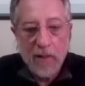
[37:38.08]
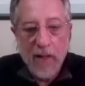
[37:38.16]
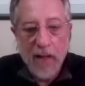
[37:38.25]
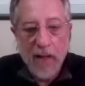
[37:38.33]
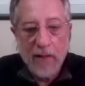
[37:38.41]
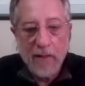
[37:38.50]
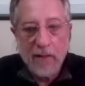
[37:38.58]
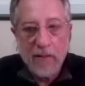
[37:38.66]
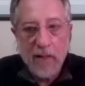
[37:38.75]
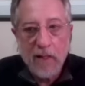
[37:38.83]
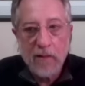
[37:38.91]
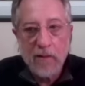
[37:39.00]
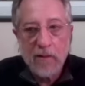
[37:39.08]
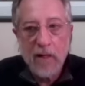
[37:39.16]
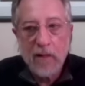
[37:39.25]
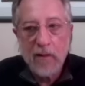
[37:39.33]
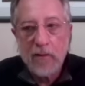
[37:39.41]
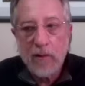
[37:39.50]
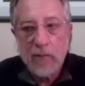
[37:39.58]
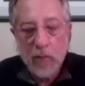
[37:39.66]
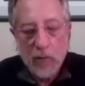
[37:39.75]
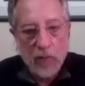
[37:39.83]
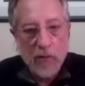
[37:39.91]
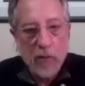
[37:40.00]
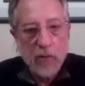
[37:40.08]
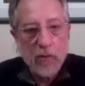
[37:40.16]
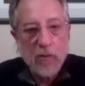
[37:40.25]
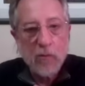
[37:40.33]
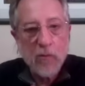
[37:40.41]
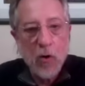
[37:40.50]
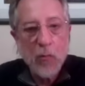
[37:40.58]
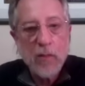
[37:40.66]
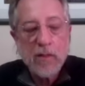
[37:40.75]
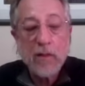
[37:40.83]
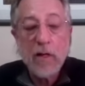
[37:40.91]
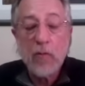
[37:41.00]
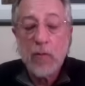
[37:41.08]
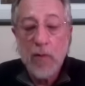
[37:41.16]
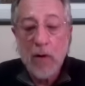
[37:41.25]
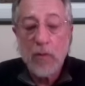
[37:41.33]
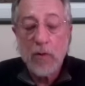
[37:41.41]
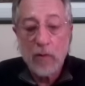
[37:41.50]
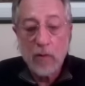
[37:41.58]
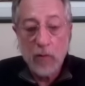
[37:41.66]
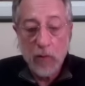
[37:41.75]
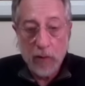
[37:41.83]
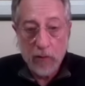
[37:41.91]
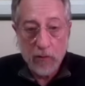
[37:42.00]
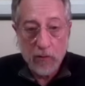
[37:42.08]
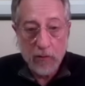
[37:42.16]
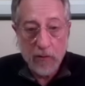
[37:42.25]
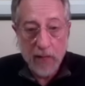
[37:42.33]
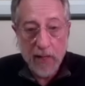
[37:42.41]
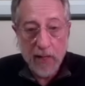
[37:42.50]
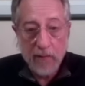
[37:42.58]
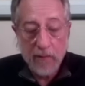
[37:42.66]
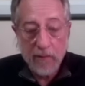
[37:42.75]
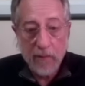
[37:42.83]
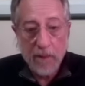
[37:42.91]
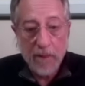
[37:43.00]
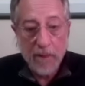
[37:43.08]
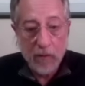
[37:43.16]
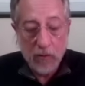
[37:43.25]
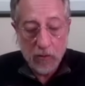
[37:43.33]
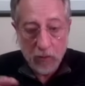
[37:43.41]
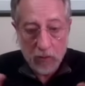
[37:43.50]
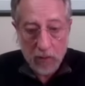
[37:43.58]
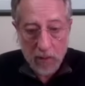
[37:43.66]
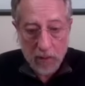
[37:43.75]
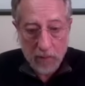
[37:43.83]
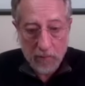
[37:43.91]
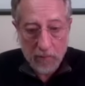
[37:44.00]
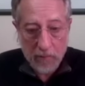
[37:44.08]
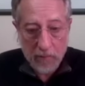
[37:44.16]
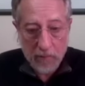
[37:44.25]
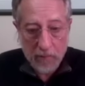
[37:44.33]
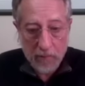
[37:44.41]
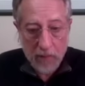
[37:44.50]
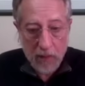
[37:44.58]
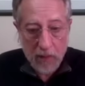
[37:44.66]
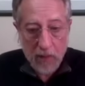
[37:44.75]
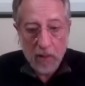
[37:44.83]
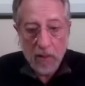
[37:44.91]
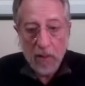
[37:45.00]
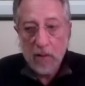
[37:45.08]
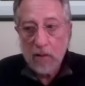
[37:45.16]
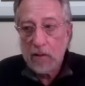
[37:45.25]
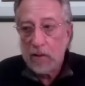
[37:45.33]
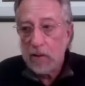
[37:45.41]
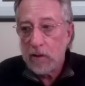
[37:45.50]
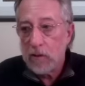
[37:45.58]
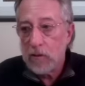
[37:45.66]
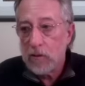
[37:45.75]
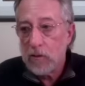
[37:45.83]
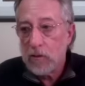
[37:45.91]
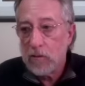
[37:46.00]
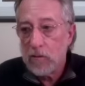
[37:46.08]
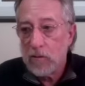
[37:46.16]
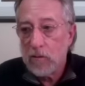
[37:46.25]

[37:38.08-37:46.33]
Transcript: And then, then there were some moments there. Now remember, when you're dead, there's no time. There's,